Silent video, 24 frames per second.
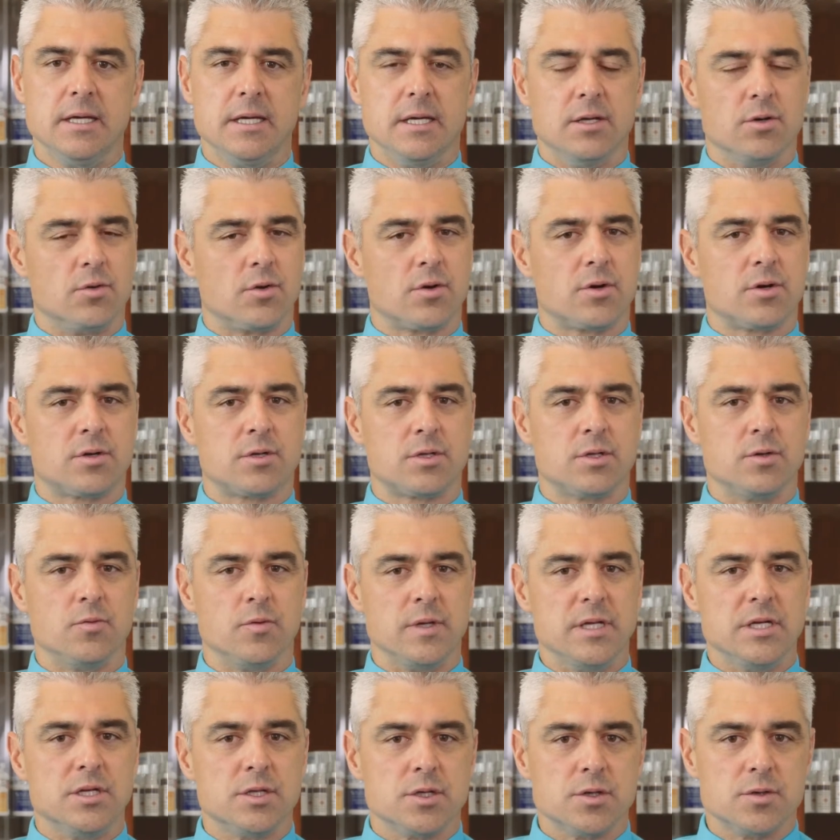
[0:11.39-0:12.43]
in order to
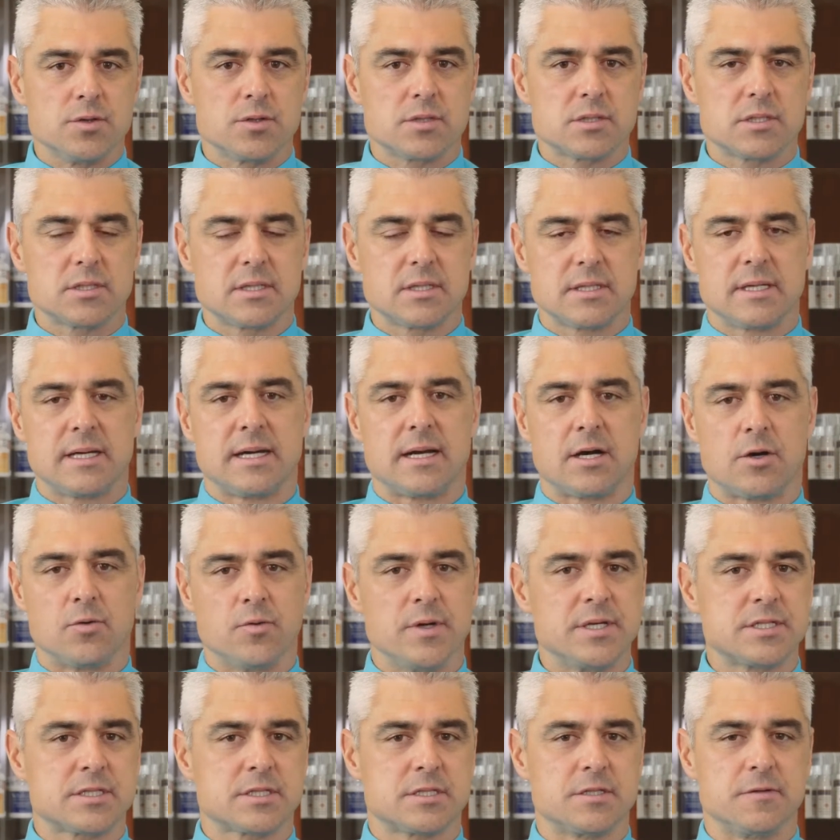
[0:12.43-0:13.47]
reduce our
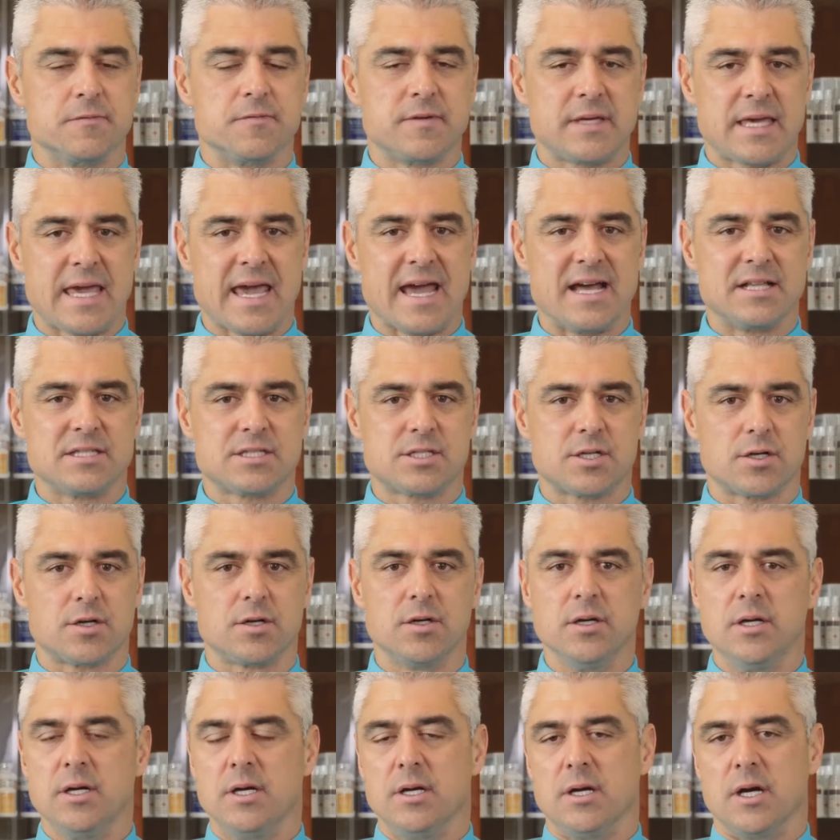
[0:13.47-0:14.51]
risks of
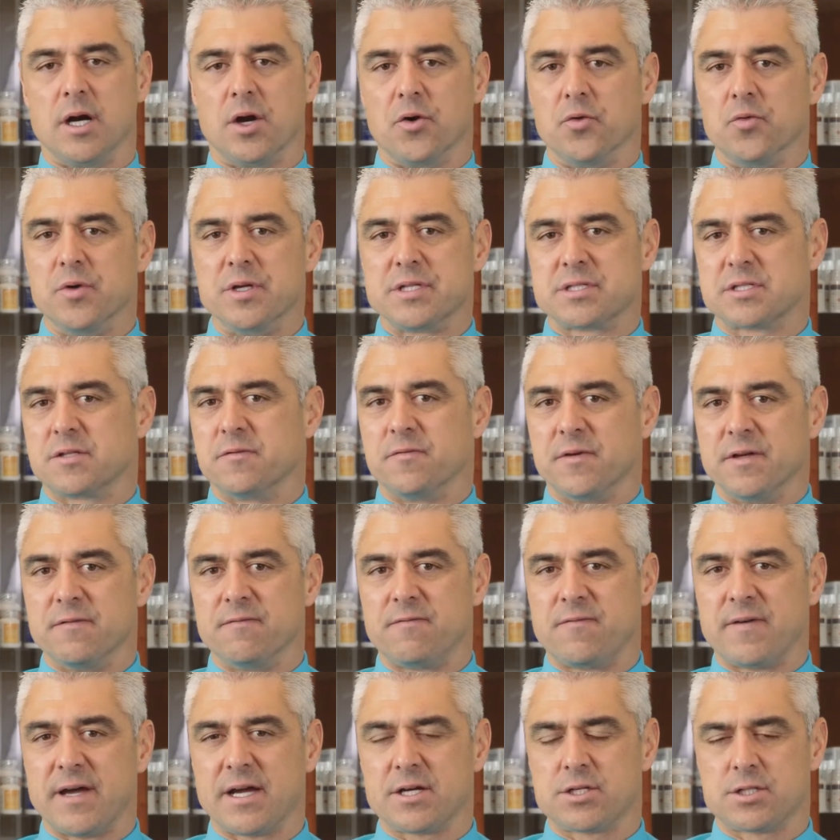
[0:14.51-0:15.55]
cancer, our risks of
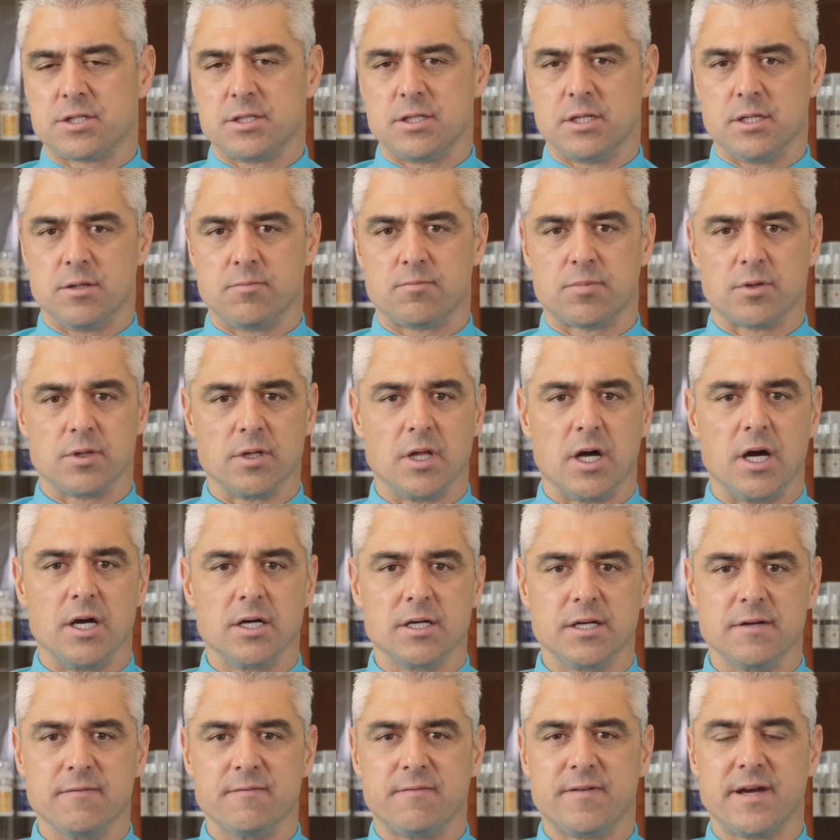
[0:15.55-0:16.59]
infection and
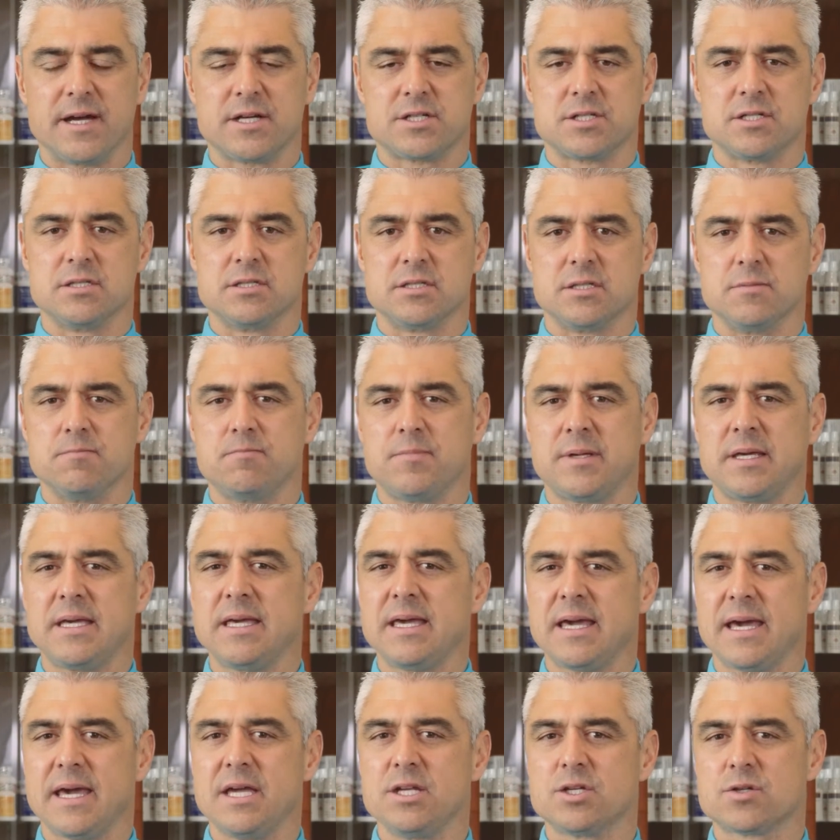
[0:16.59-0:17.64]
prolonged infections. And
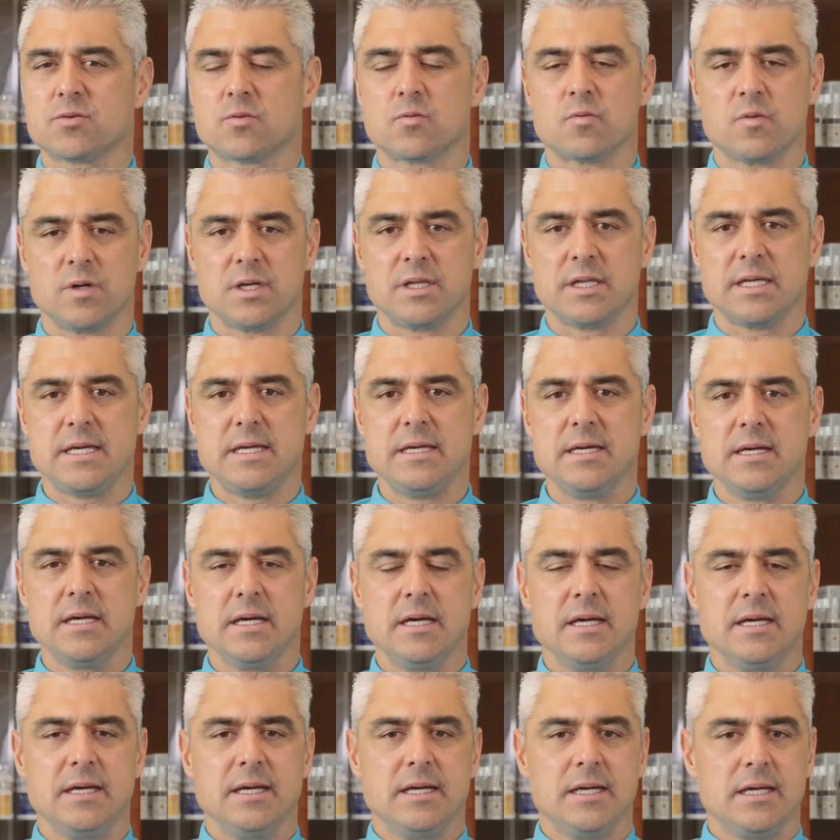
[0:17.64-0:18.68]
pH really
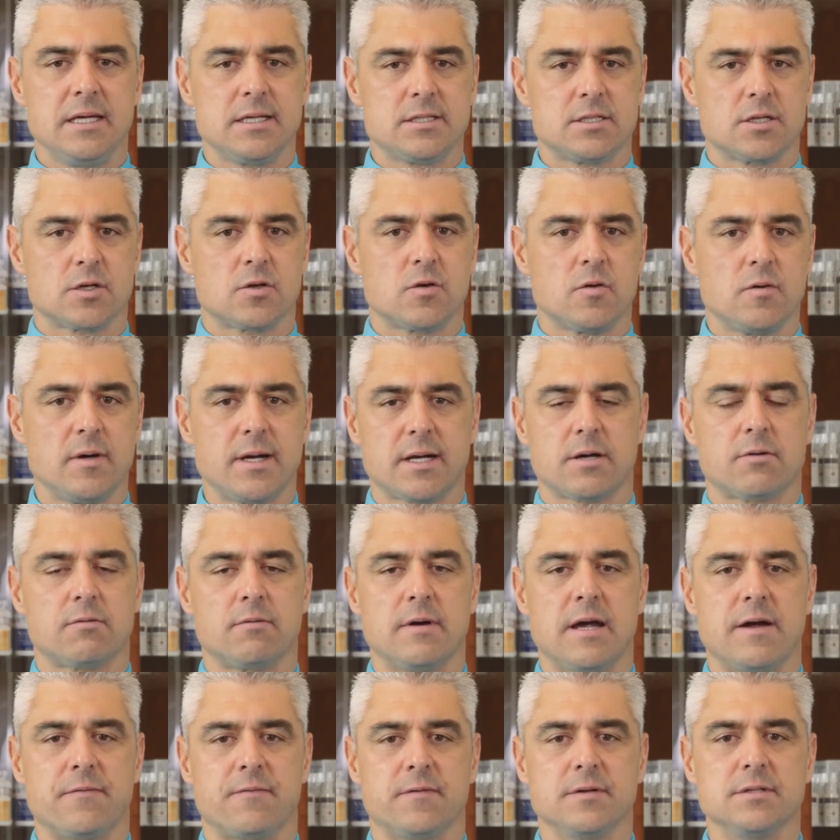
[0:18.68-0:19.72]
is a quick
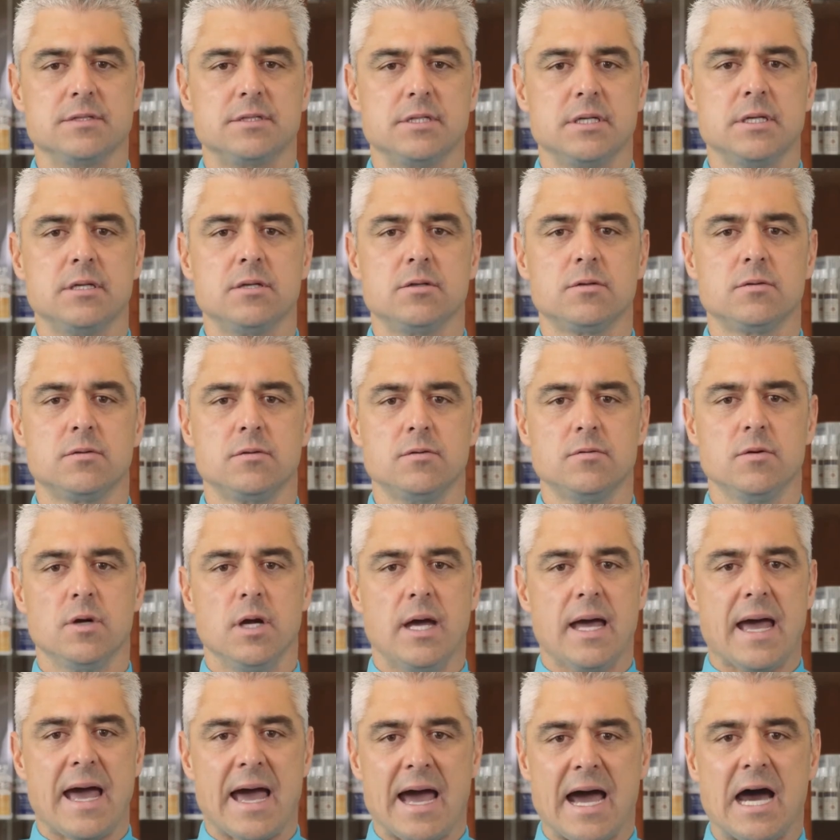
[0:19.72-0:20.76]
reference into
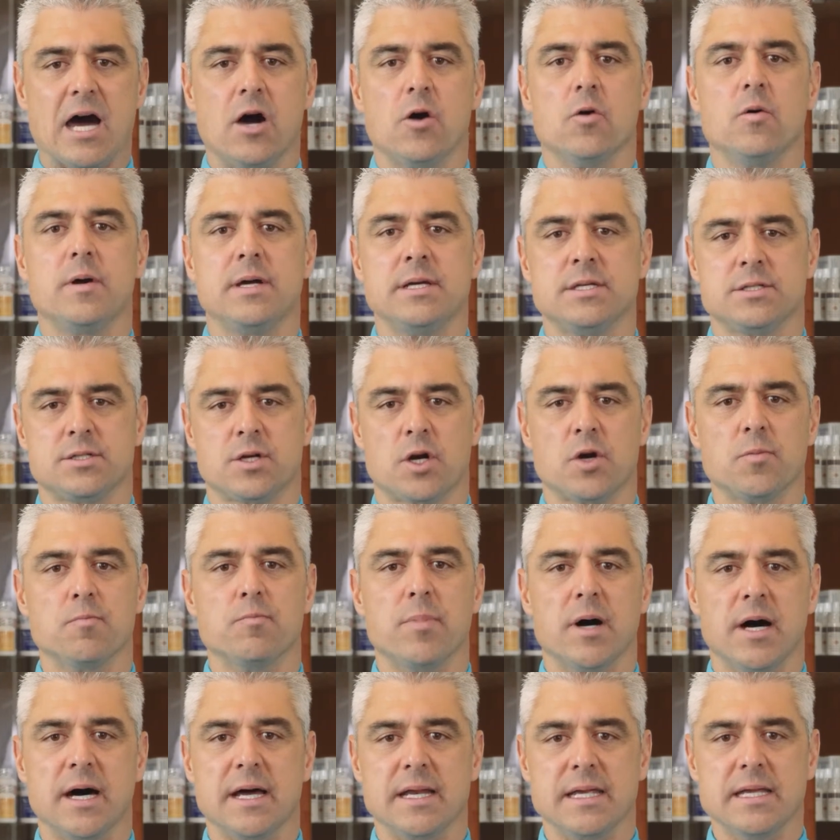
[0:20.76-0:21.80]
how is our
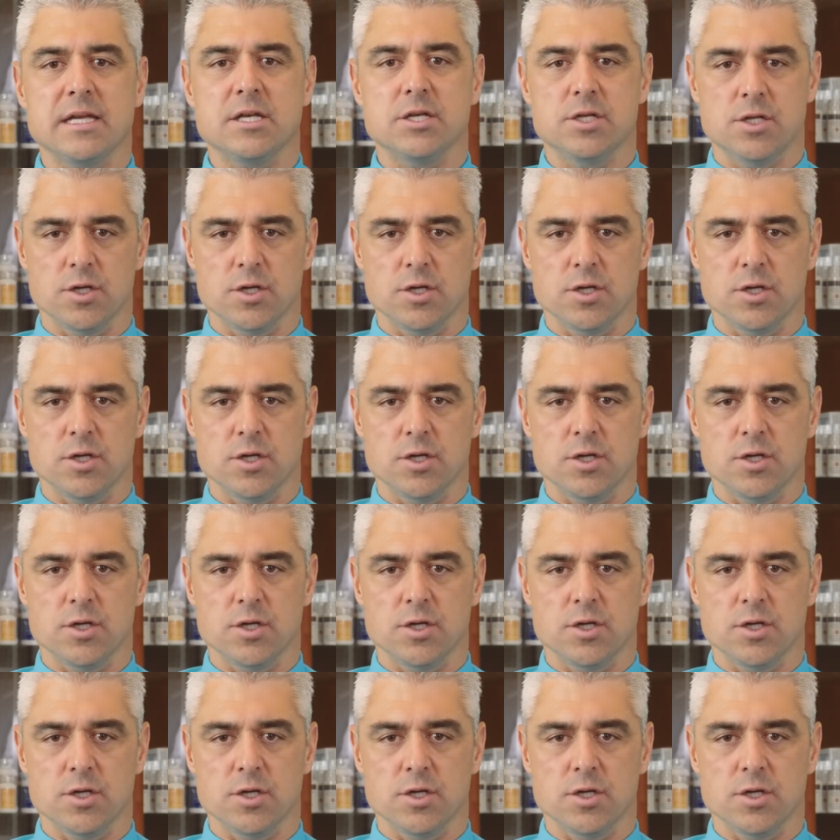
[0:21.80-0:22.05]
body